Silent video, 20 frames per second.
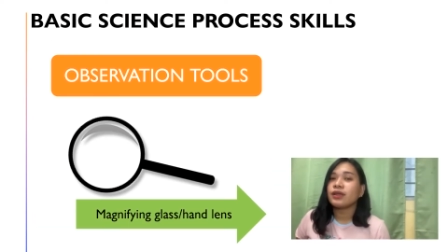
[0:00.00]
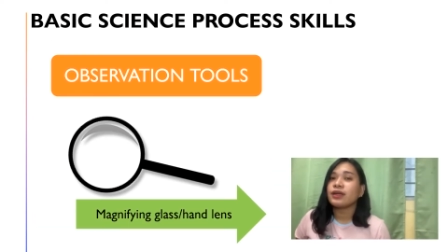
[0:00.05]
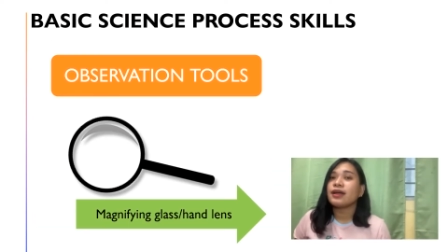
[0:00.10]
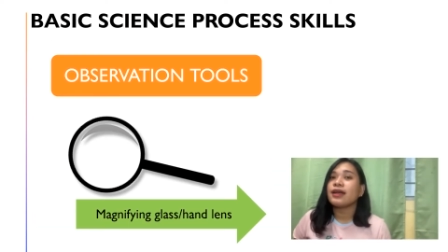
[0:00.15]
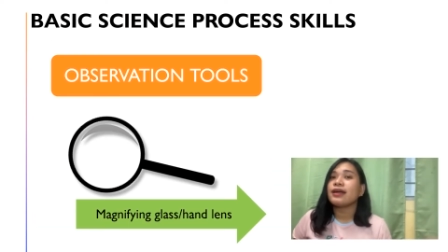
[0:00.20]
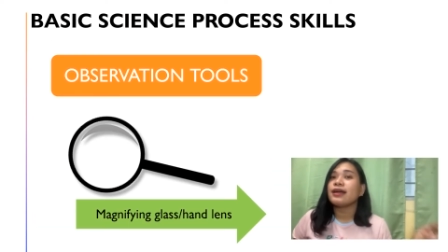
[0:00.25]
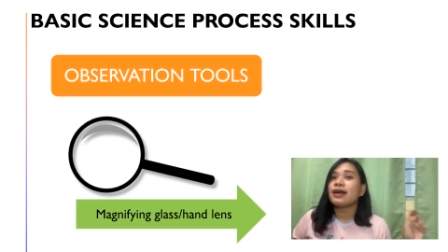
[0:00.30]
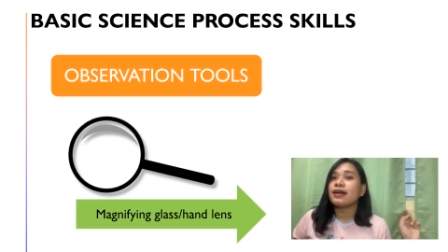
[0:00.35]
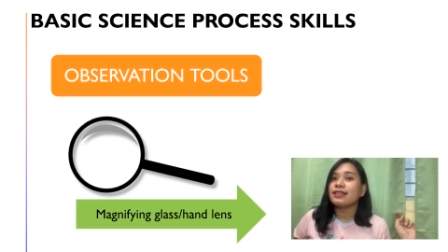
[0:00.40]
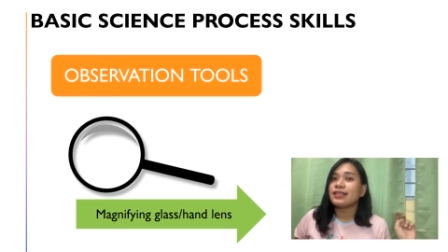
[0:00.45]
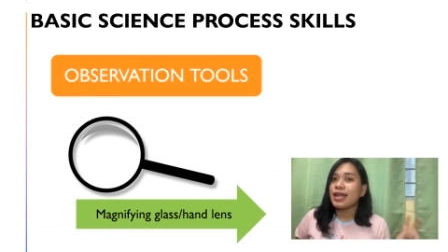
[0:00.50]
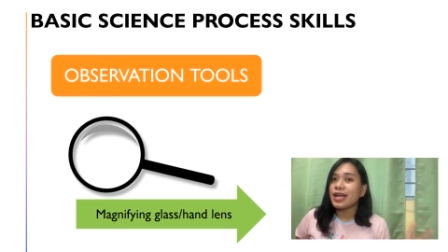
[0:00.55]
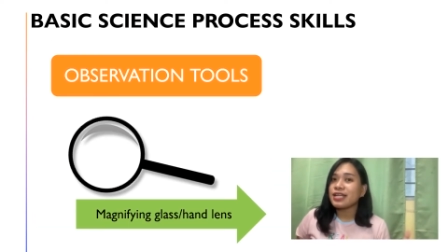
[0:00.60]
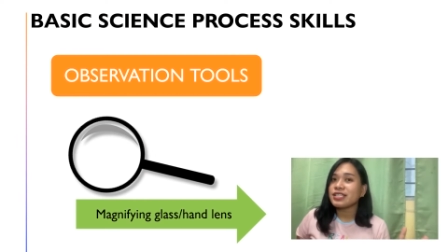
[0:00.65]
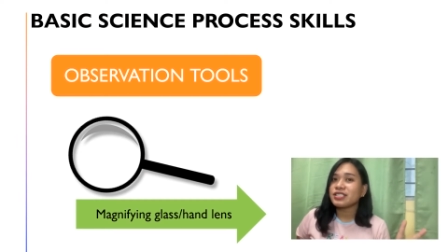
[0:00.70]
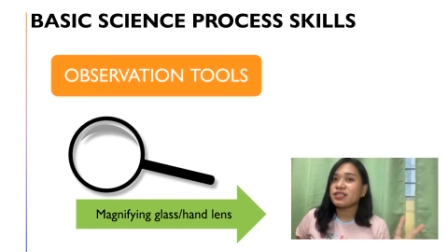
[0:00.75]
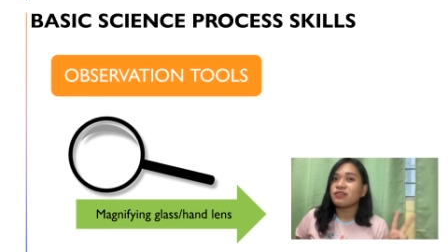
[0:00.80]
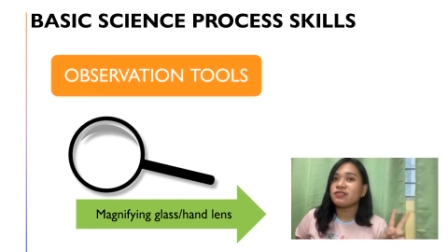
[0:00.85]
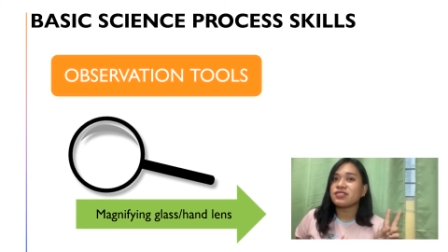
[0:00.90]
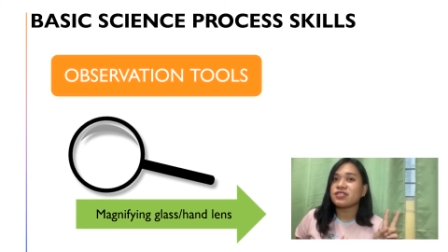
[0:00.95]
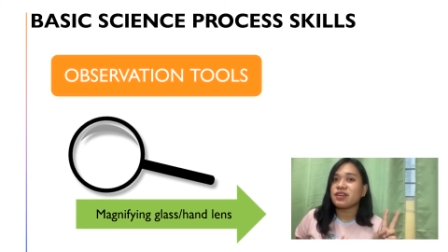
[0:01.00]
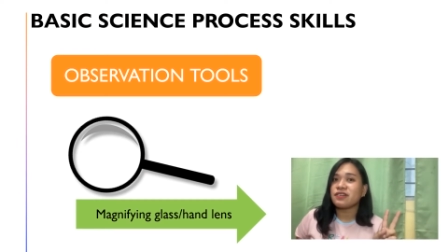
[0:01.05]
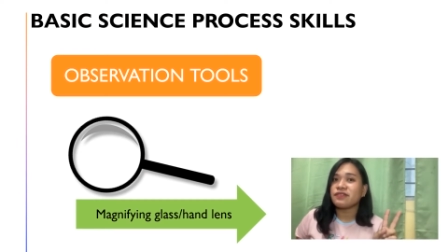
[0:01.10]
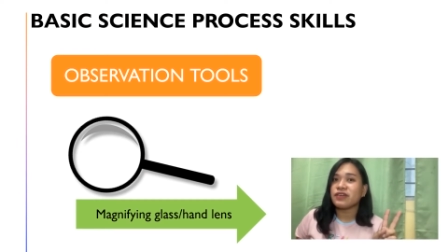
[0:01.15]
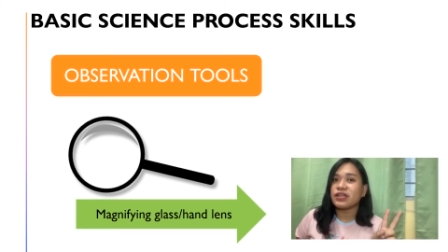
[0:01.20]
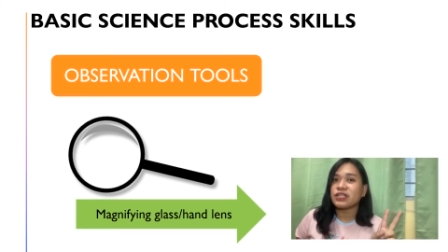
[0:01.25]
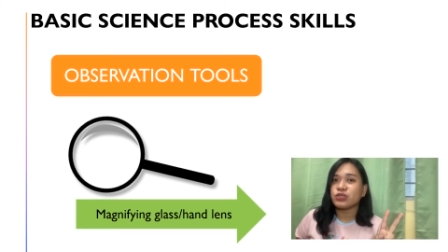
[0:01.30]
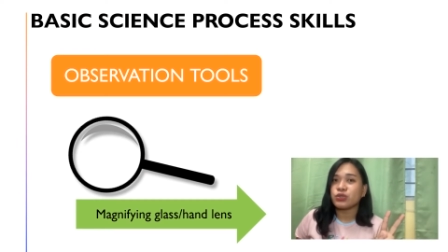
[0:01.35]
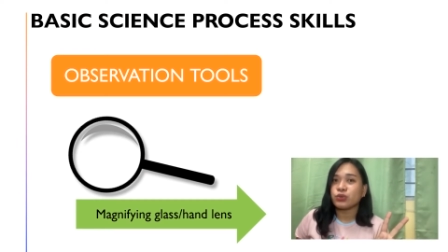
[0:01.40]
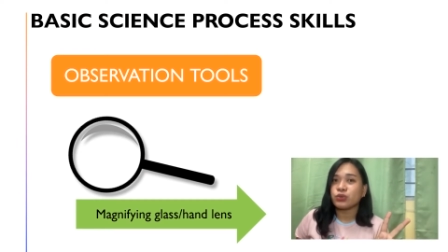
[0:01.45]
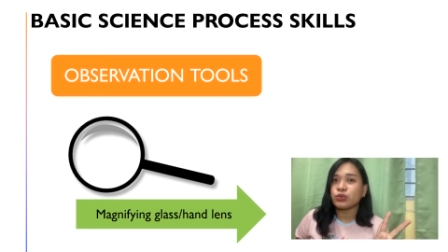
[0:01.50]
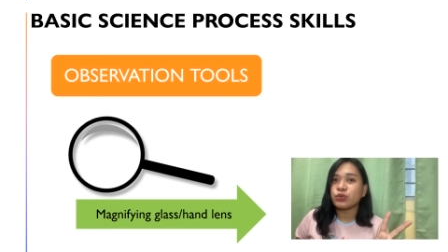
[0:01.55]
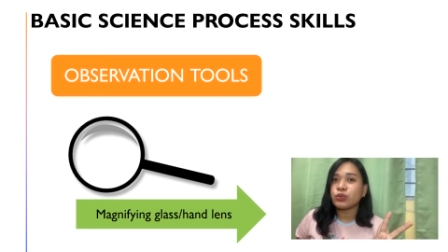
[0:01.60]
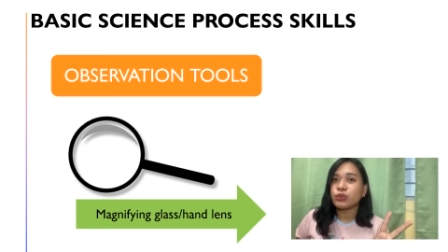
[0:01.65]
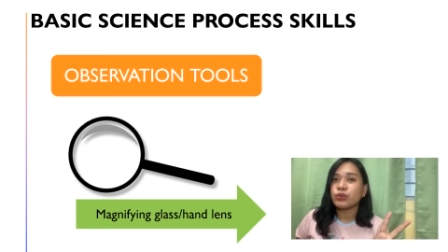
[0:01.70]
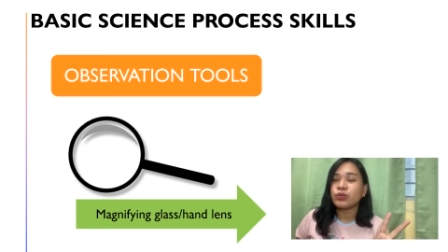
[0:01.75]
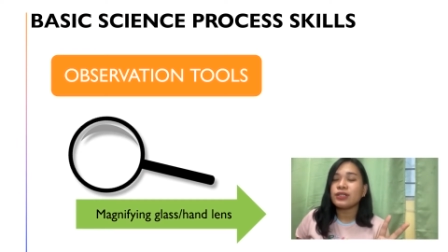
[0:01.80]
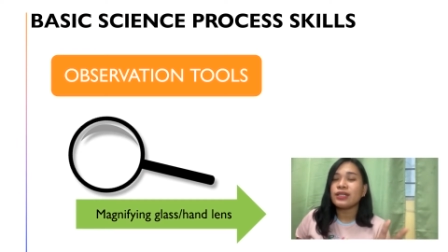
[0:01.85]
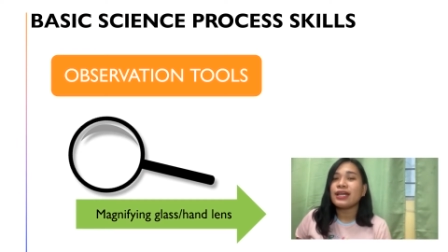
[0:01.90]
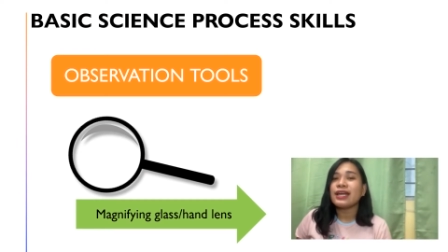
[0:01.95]
Next observation
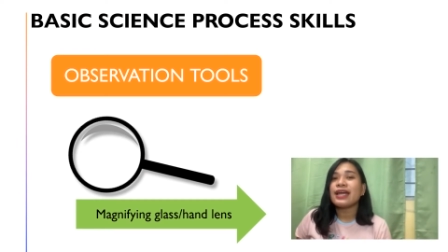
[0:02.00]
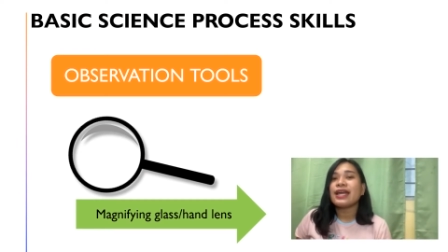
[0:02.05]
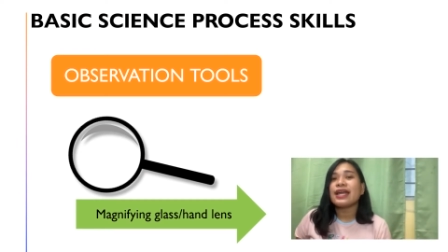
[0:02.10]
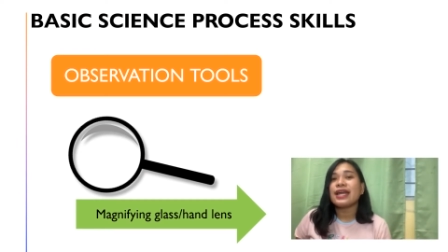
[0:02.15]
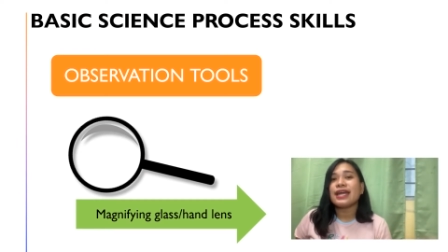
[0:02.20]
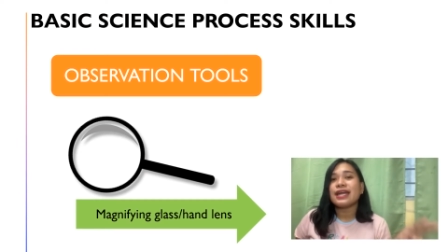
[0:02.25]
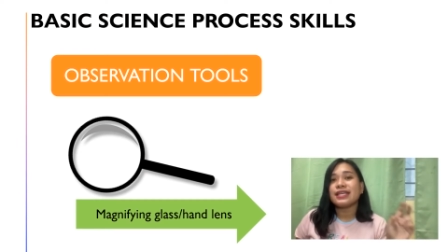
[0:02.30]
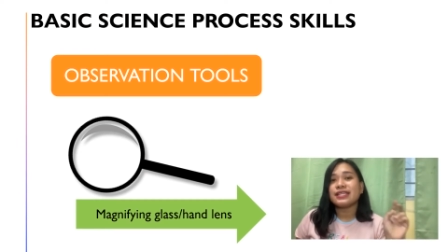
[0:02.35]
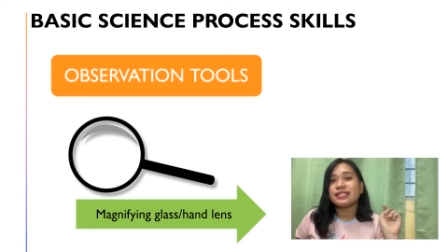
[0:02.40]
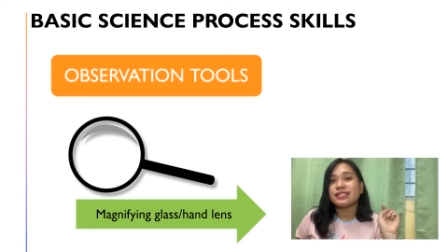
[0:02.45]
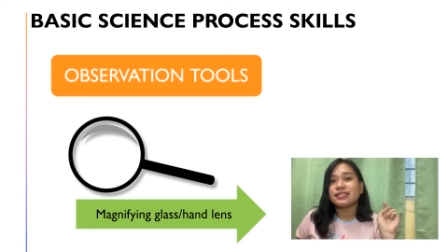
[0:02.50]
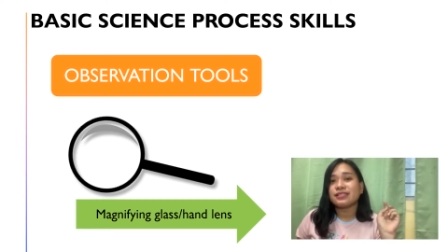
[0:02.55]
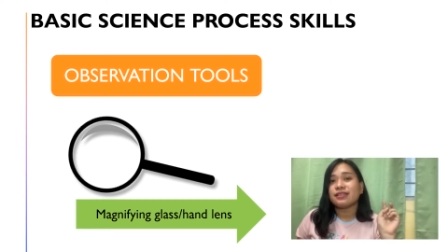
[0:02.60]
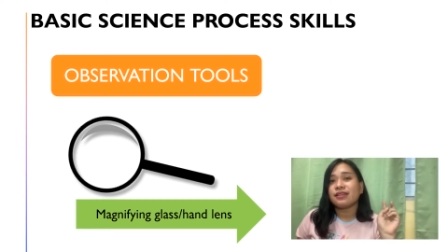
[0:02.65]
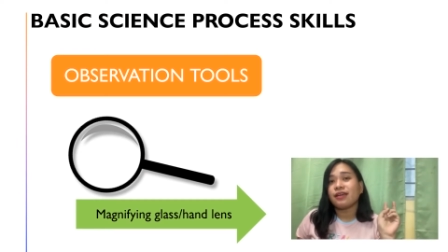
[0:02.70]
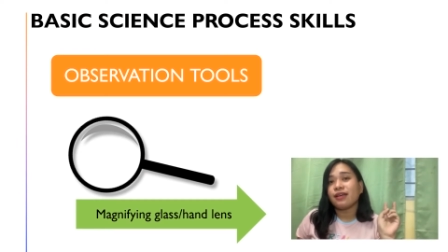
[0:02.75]
tool is